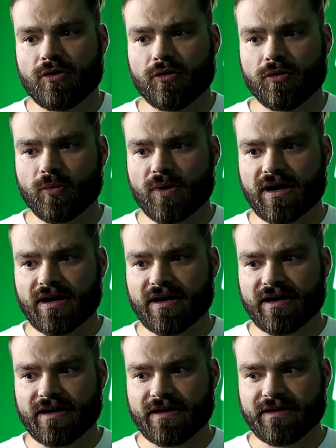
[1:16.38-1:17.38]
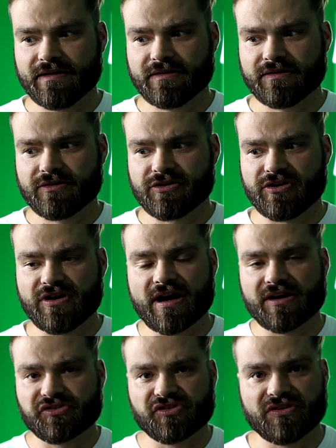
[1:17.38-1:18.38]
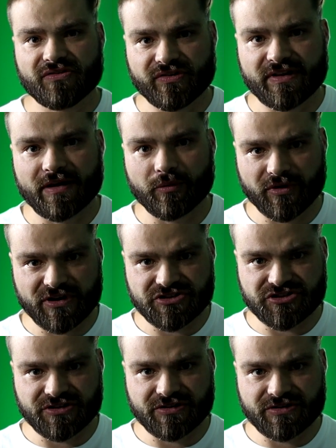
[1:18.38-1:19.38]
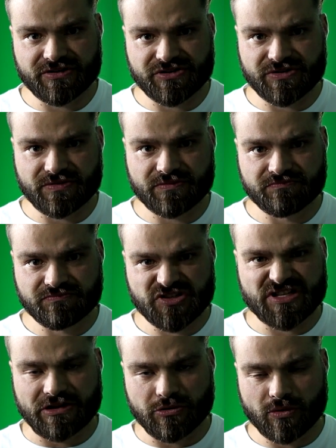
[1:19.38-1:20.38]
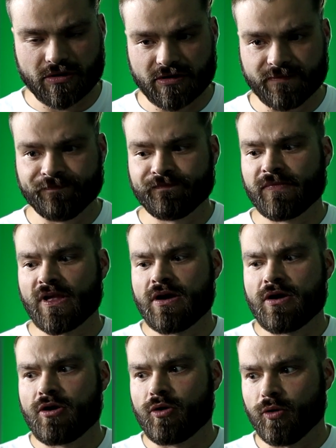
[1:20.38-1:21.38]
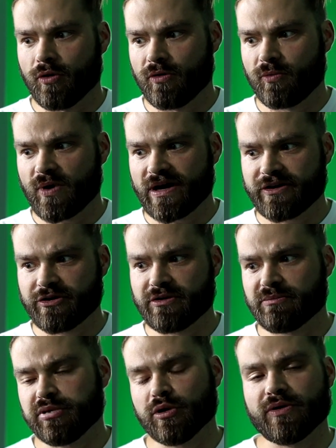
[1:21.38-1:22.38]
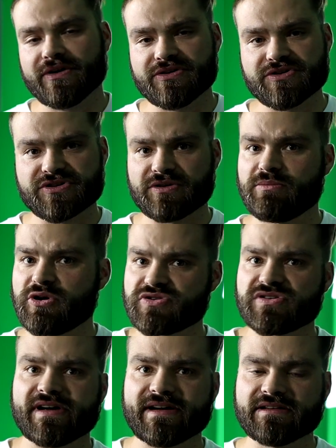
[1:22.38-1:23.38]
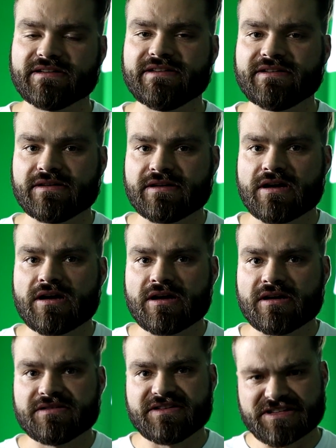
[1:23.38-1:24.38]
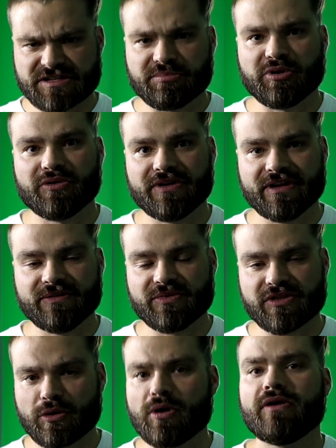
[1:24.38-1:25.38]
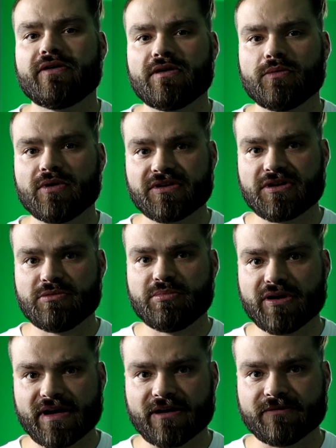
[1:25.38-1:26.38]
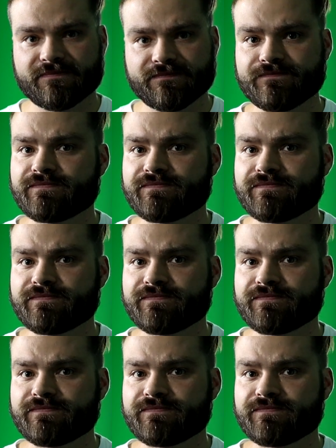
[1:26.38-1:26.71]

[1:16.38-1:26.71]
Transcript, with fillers: or why you're not as good of a network engineer as you say you are or why your employers are most likely disappointed with the quality of work that you put out.